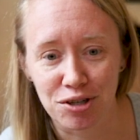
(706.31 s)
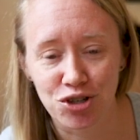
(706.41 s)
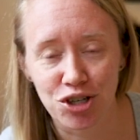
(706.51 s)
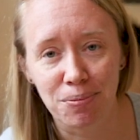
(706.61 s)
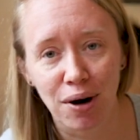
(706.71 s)
but
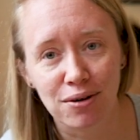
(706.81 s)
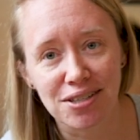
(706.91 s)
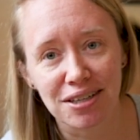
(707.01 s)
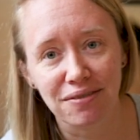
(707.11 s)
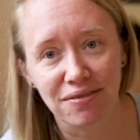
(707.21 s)
she
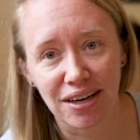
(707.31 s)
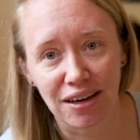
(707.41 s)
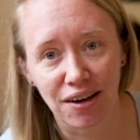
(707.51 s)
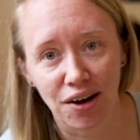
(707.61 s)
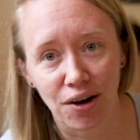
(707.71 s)
posted a
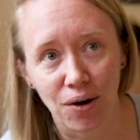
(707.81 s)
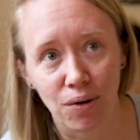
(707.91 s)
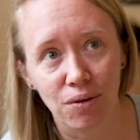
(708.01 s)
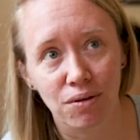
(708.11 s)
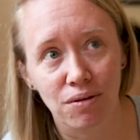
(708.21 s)

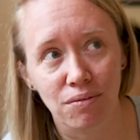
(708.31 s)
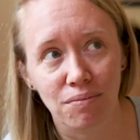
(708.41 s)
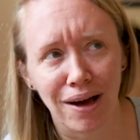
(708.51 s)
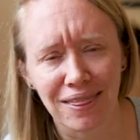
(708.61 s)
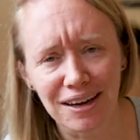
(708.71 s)
video,
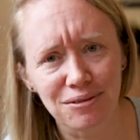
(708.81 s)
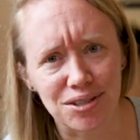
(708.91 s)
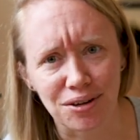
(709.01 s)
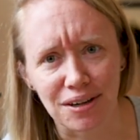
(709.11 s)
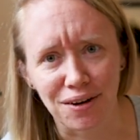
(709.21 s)
I think it
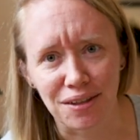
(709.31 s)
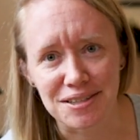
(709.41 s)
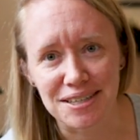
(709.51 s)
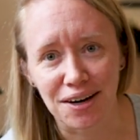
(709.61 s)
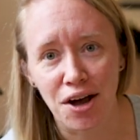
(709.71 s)
was earlier
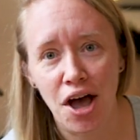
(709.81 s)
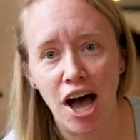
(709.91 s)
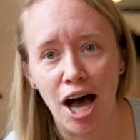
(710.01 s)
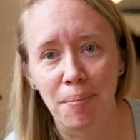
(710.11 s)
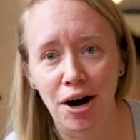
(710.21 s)
this year,
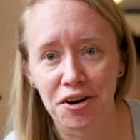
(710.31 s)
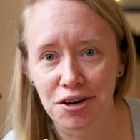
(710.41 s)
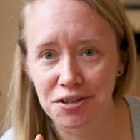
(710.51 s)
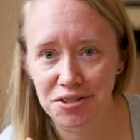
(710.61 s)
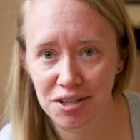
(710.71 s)
about
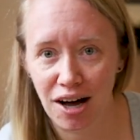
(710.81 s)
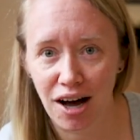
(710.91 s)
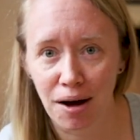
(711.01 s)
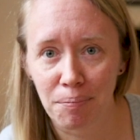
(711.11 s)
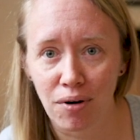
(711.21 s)
her
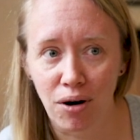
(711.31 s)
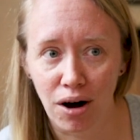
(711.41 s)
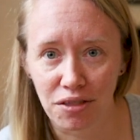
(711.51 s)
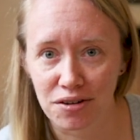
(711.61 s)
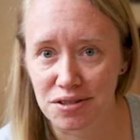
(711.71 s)
top
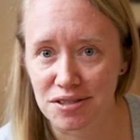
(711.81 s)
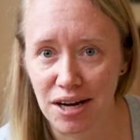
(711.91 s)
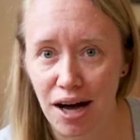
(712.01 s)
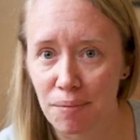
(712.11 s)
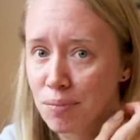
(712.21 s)
authors and
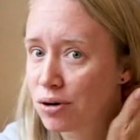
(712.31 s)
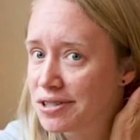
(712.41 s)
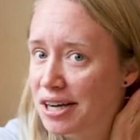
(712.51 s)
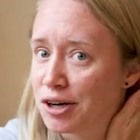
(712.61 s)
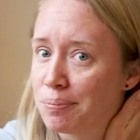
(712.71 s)
top
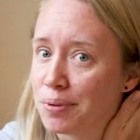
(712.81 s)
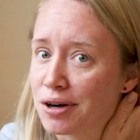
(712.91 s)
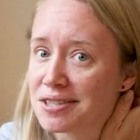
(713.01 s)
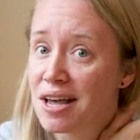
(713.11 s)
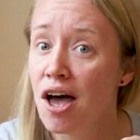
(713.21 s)
motorcycle
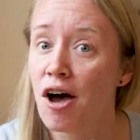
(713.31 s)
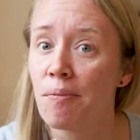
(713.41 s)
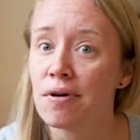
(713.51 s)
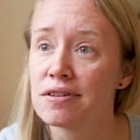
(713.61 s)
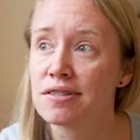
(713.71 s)
books.
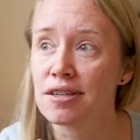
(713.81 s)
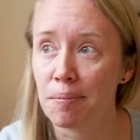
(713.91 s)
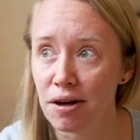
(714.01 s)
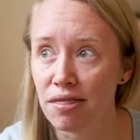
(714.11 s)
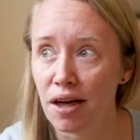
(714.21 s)

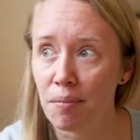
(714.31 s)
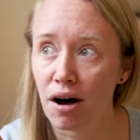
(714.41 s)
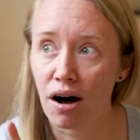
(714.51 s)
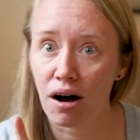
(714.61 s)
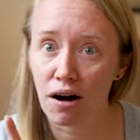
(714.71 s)
Some of them
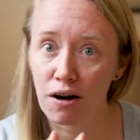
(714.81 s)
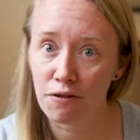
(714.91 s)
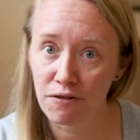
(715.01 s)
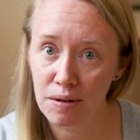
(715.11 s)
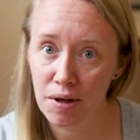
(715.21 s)
are
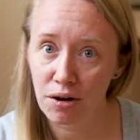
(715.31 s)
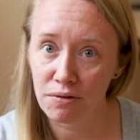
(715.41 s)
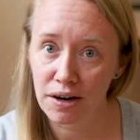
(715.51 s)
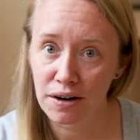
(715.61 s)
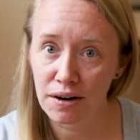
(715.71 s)
female
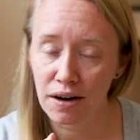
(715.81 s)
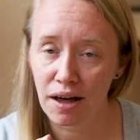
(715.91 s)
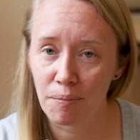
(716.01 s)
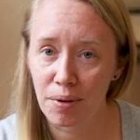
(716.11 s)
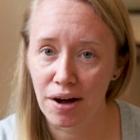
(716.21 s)
written,
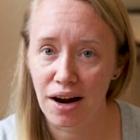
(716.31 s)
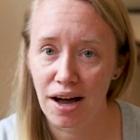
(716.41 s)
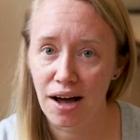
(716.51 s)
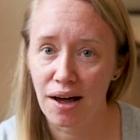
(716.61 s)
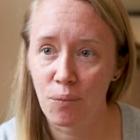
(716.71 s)
but
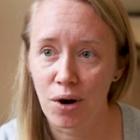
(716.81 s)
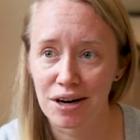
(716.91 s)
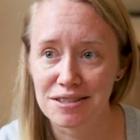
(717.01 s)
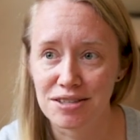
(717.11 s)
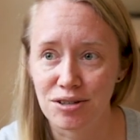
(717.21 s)
I
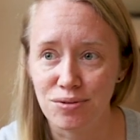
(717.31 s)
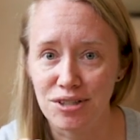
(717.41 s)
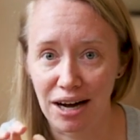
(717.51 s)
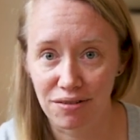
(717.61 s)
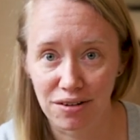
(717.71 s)
wanted to
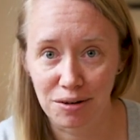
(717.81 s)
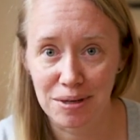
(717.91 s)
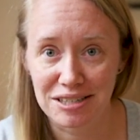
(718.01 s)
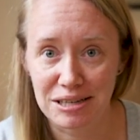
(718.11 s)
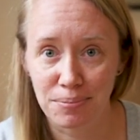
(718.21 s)
dive a little
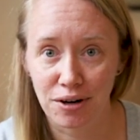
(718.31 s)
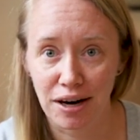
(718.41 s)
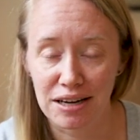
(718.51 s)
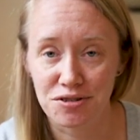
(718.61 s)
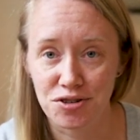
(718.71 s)
bit deeper
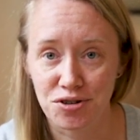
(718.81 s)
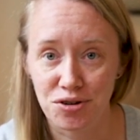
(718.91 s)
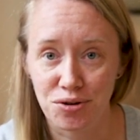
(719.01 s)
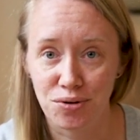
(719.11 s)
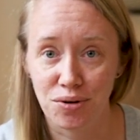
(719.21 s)

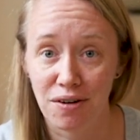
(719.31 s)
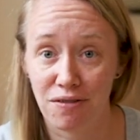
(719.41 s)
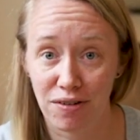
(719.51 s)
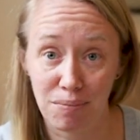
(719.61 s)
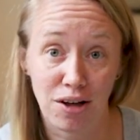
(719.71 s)
into
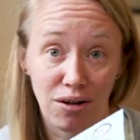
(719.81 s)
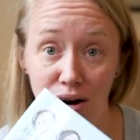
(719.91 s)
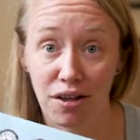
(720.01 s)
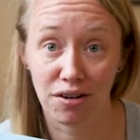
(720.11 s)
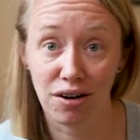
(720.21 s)
female
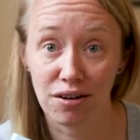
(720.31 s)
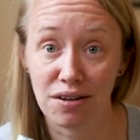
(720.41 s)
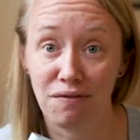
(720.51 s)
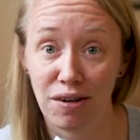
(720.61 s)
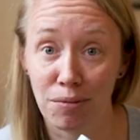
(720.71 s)
authors and